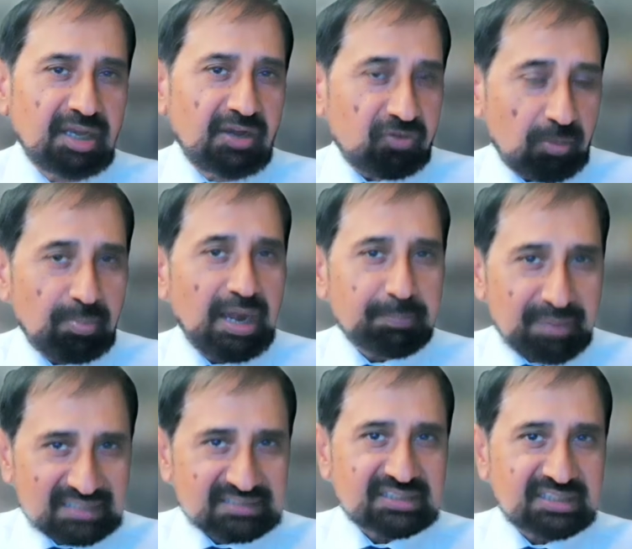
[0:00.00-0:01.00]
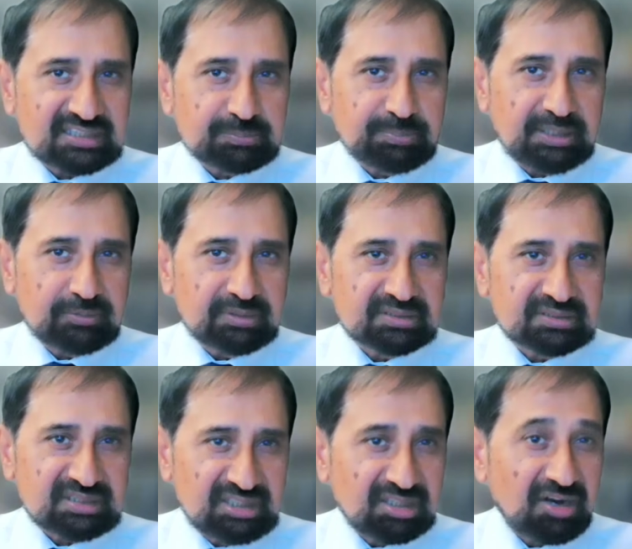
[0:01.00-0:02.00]
From my practical experience,
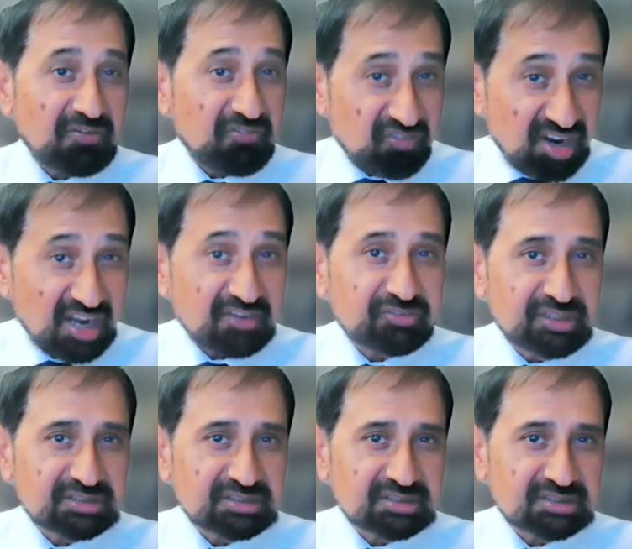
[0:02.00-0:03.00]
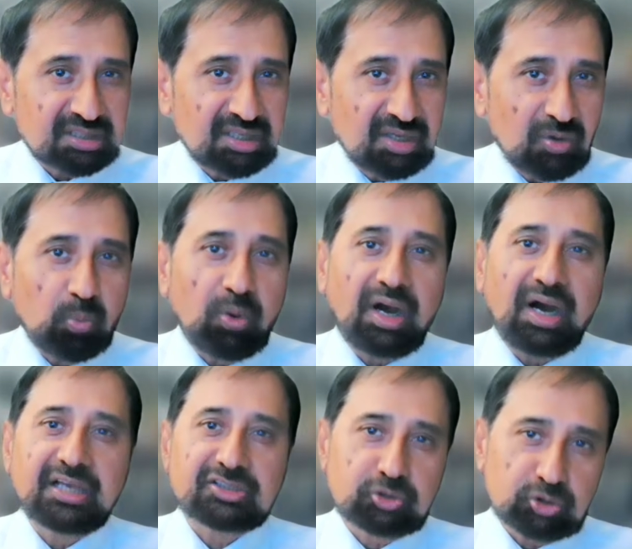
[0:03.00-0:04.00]
here are 5 reasons why
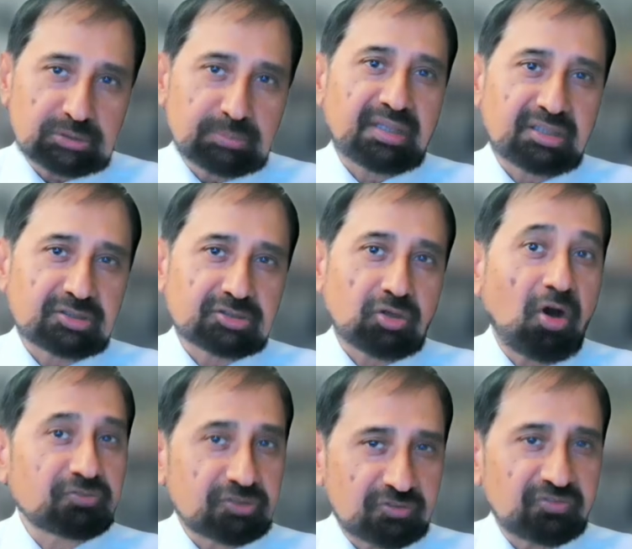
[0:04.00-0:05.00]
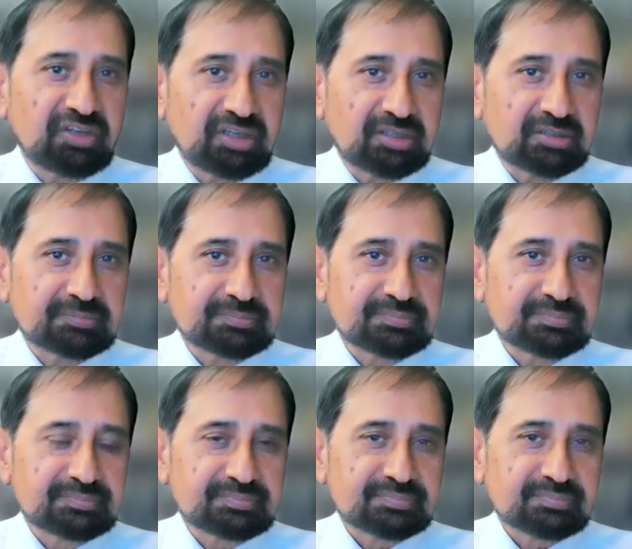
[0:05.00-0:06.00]
such methods often fail.
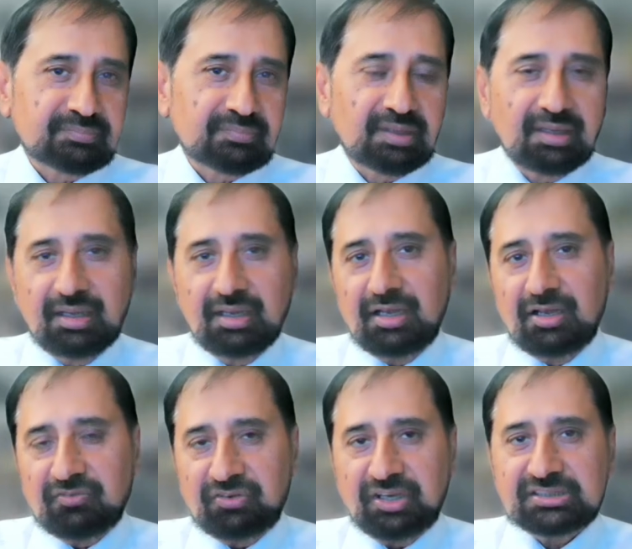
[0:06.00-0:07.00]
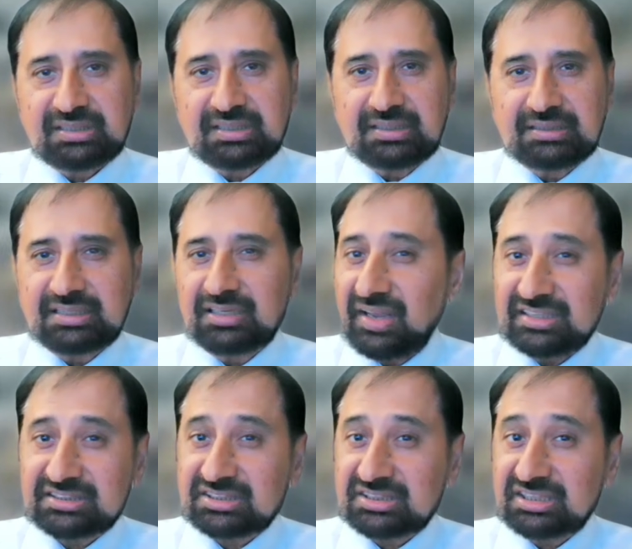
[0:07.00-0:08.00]
Firstly, the
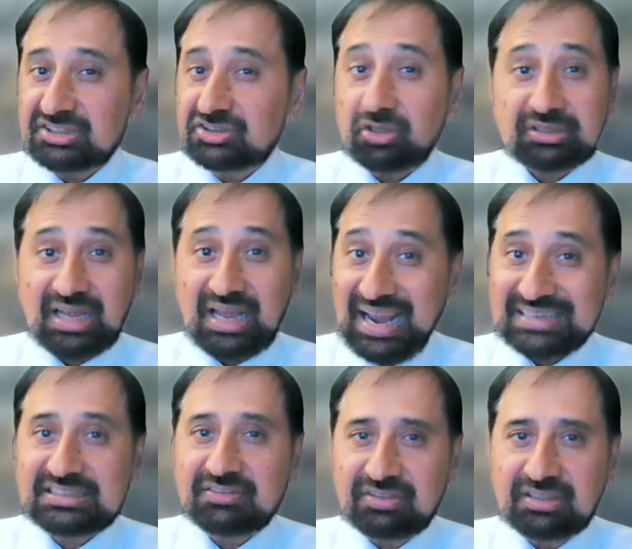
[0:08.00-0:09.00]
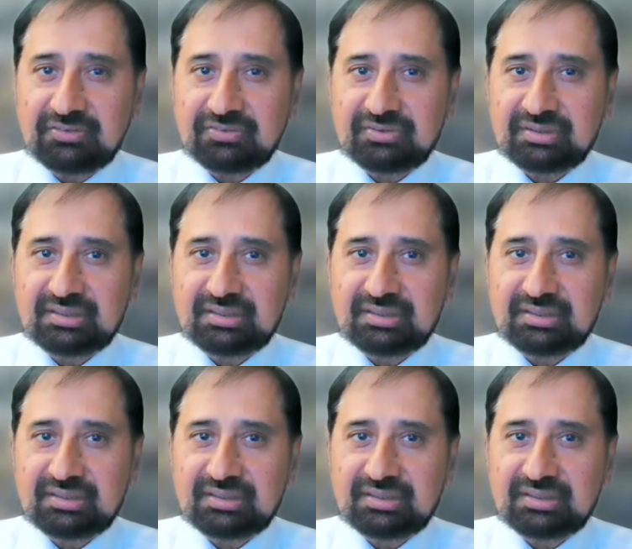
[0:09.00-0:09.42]
investor is not active enough.